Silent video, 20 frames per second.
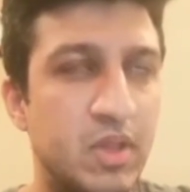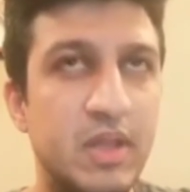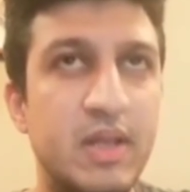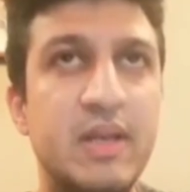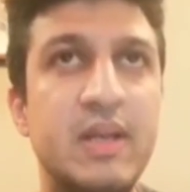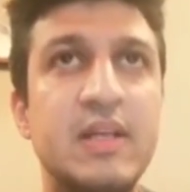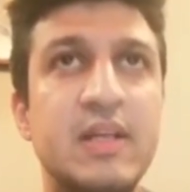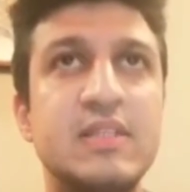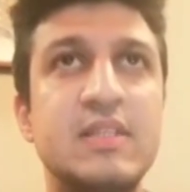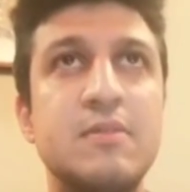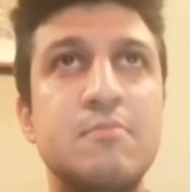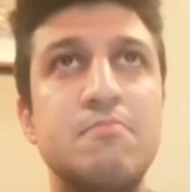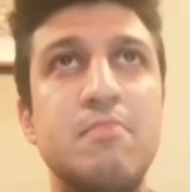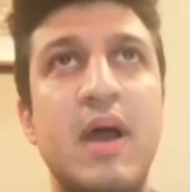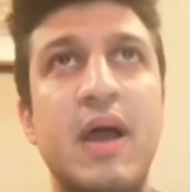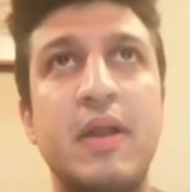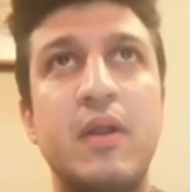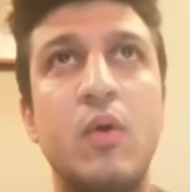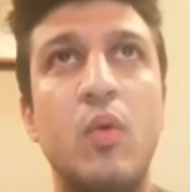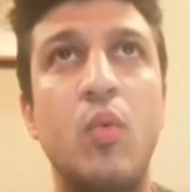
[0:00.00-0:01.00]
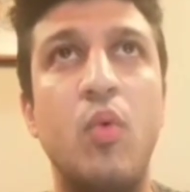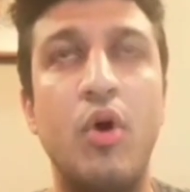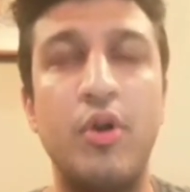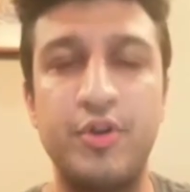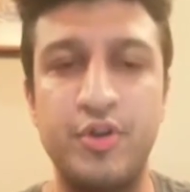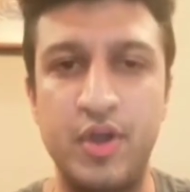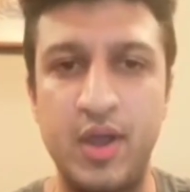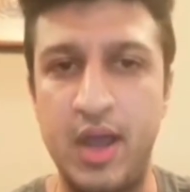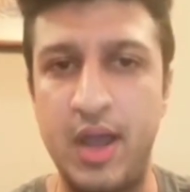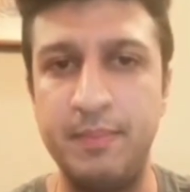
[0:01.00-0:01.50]
It doesn't matter
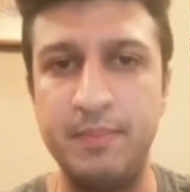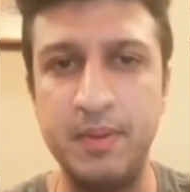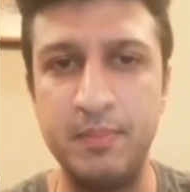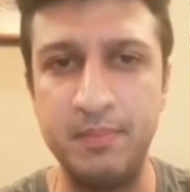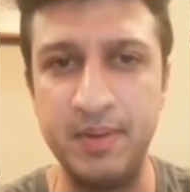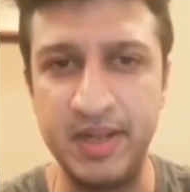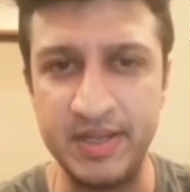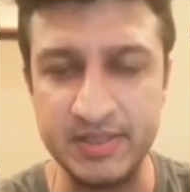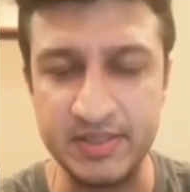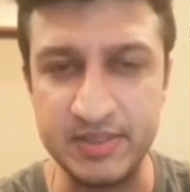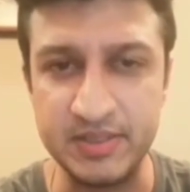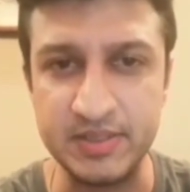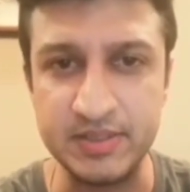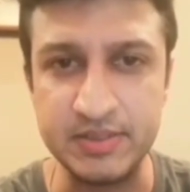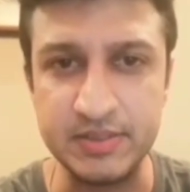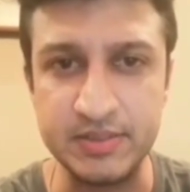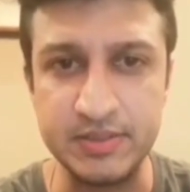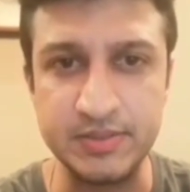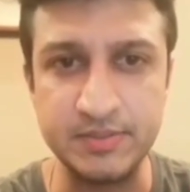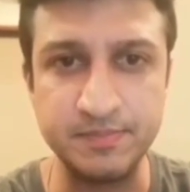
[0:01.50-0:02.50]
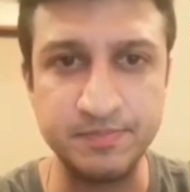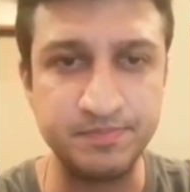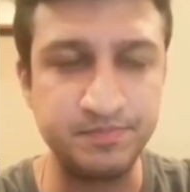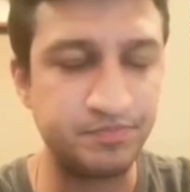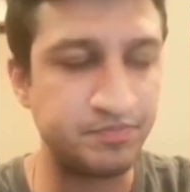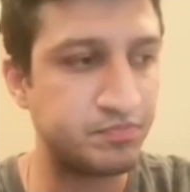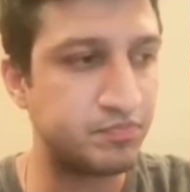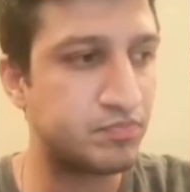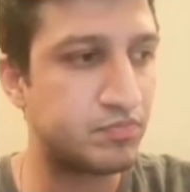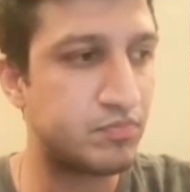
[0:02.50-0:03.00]
what your happy place is.
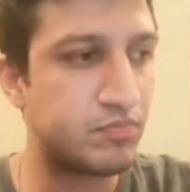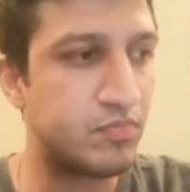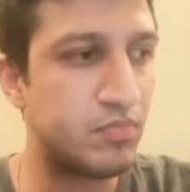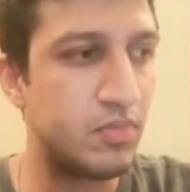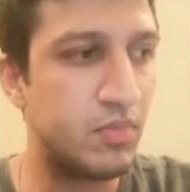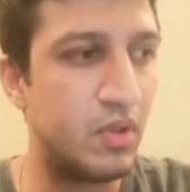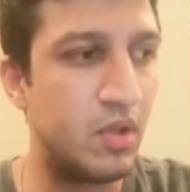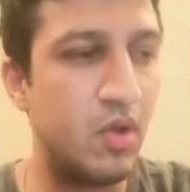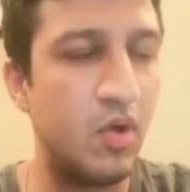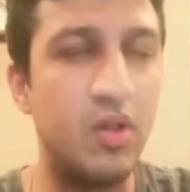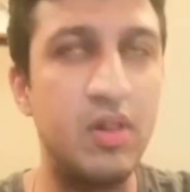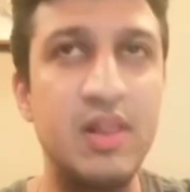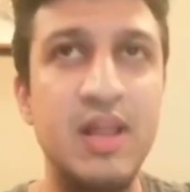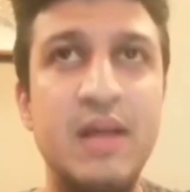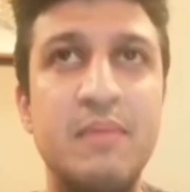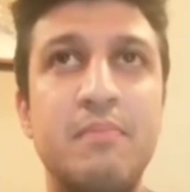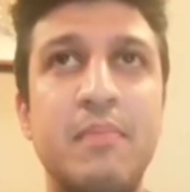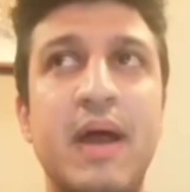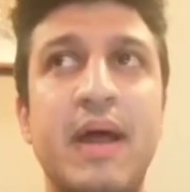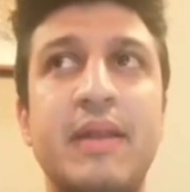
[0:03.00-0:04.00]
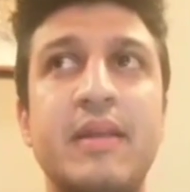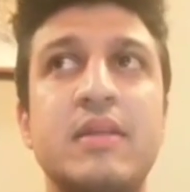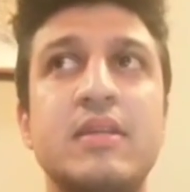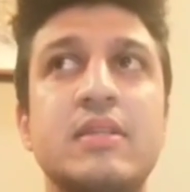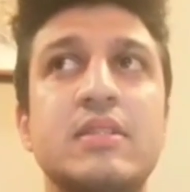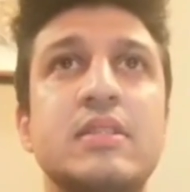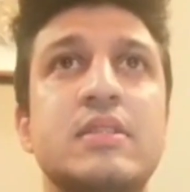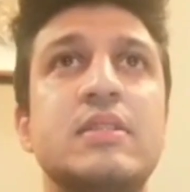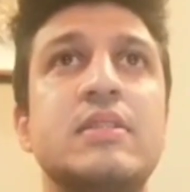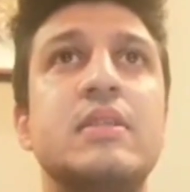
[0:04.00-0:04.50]
All that
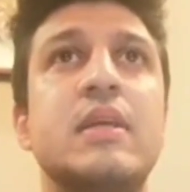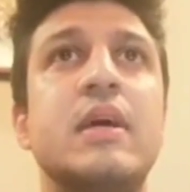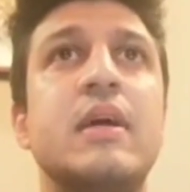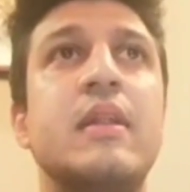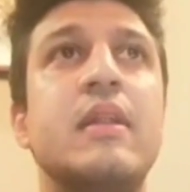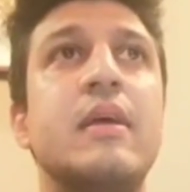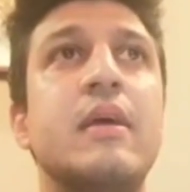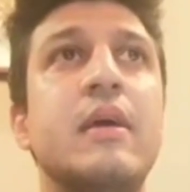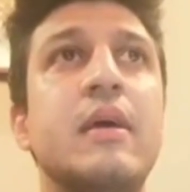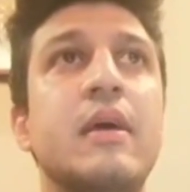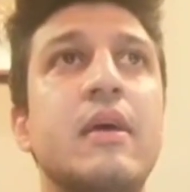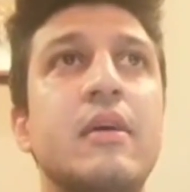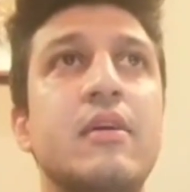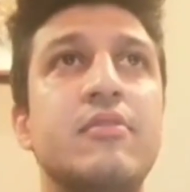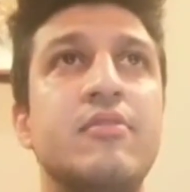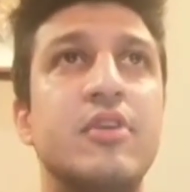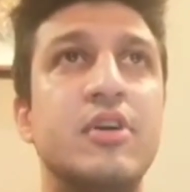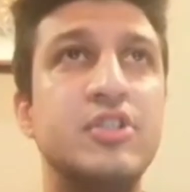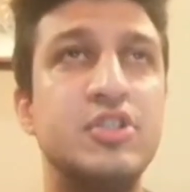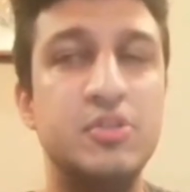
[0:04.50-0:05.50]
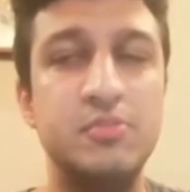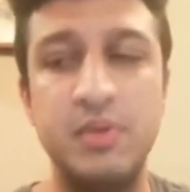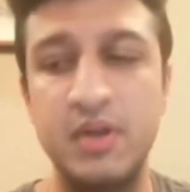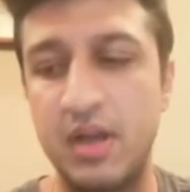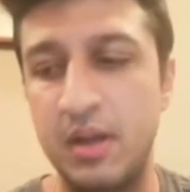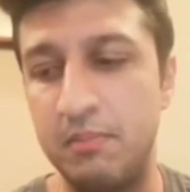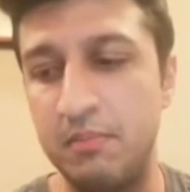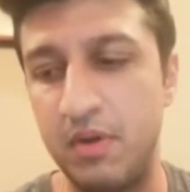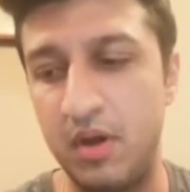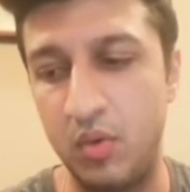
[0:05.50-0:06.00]
matters is that first you
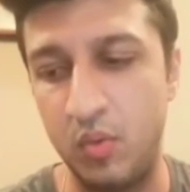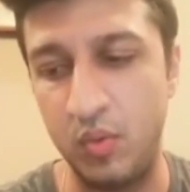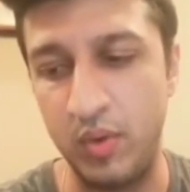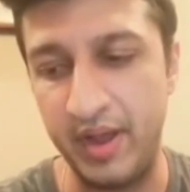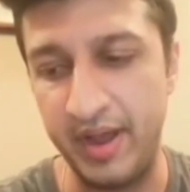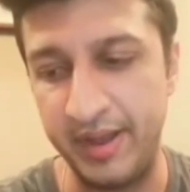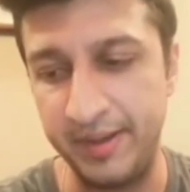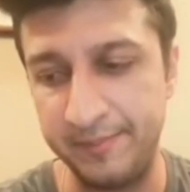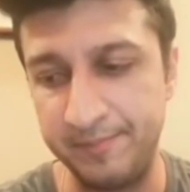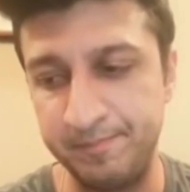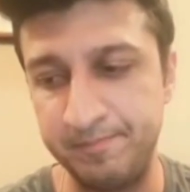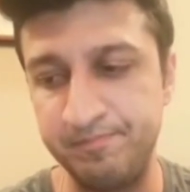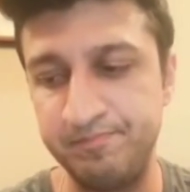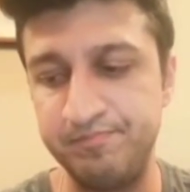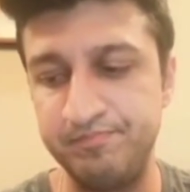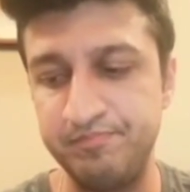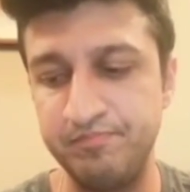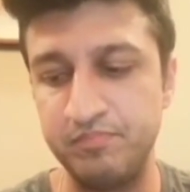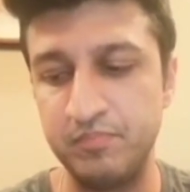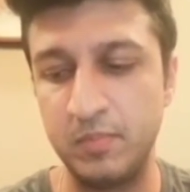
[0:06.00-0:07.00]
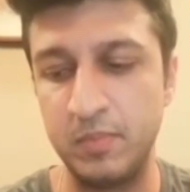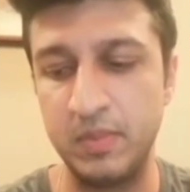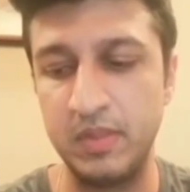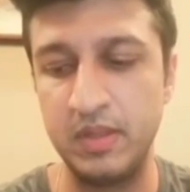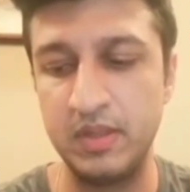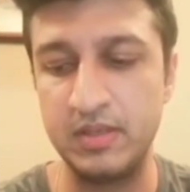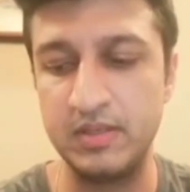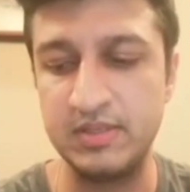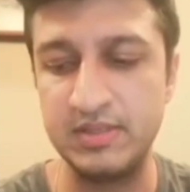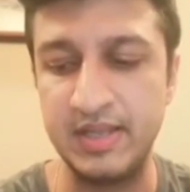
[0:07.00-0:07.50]
become aware,
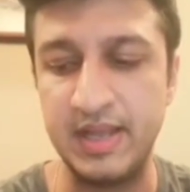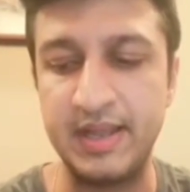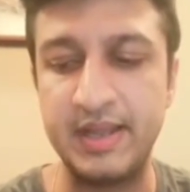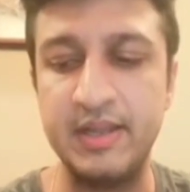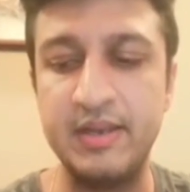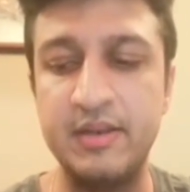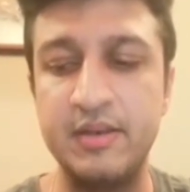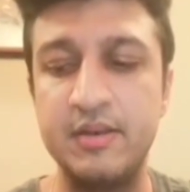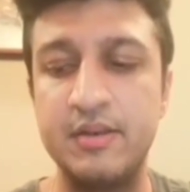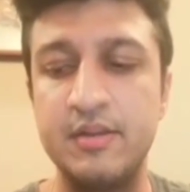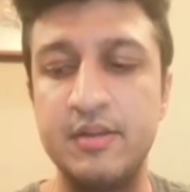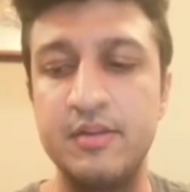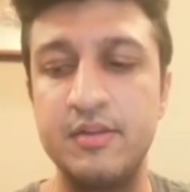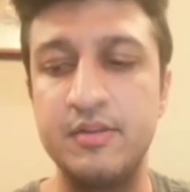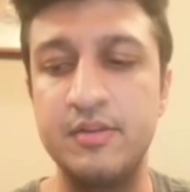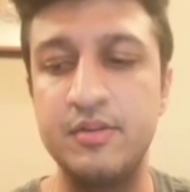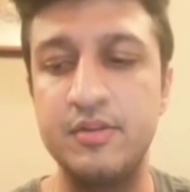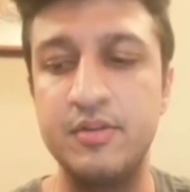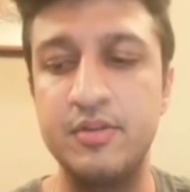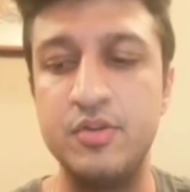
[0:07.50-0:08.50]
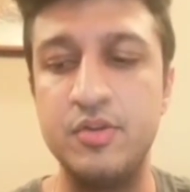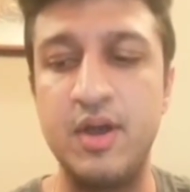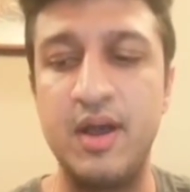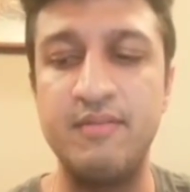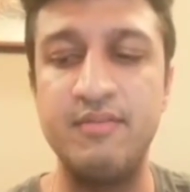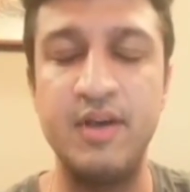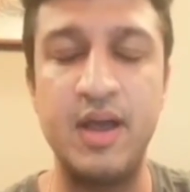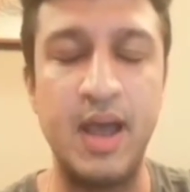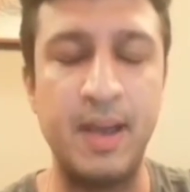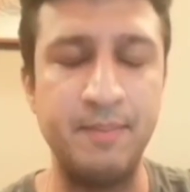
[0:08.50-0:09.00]
second you
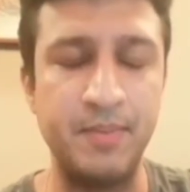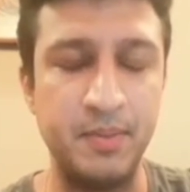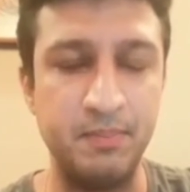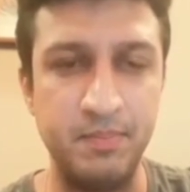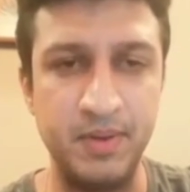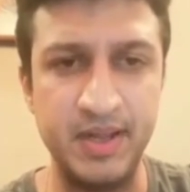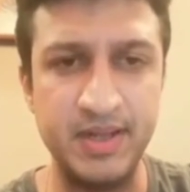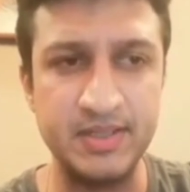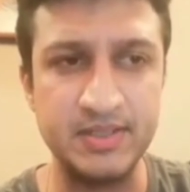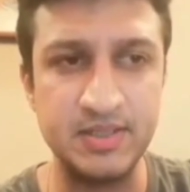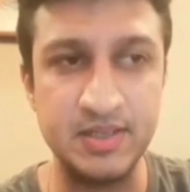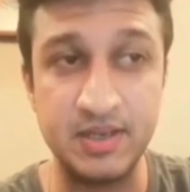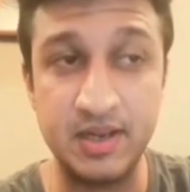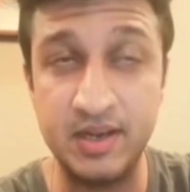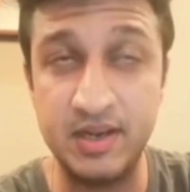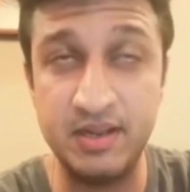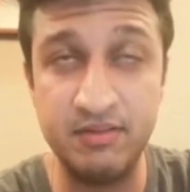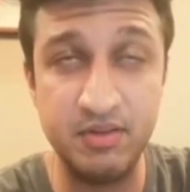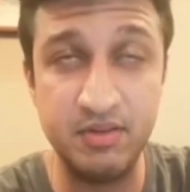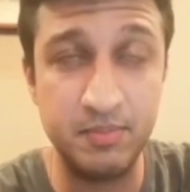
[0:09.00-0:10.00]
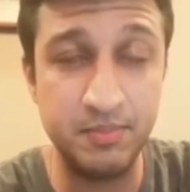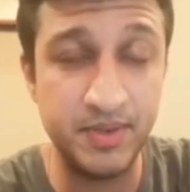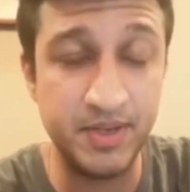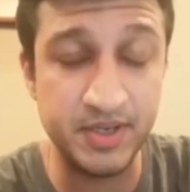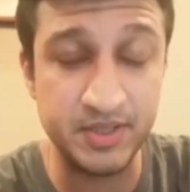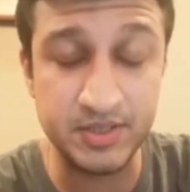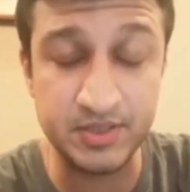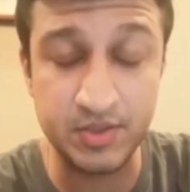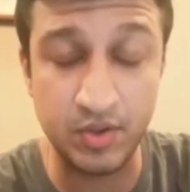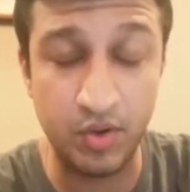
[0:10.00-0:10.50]
have a happy place. It can even be
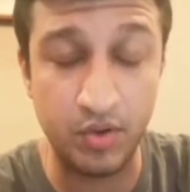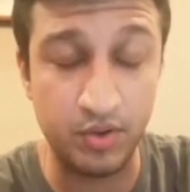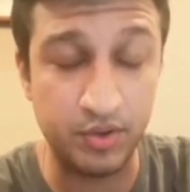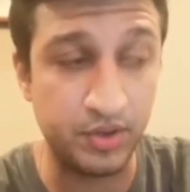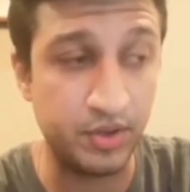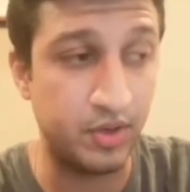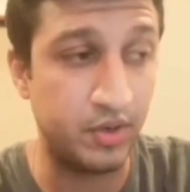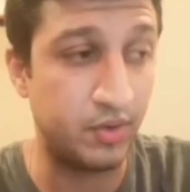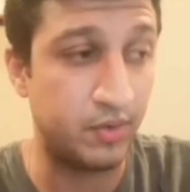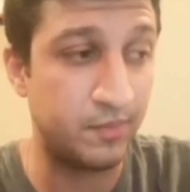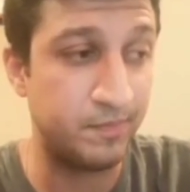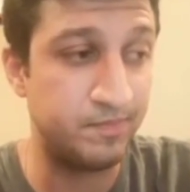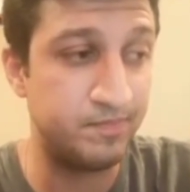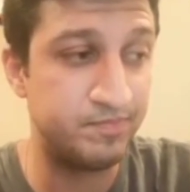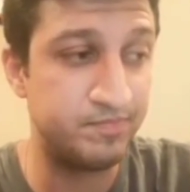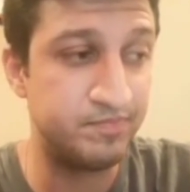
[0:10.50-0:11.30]
a song, you know.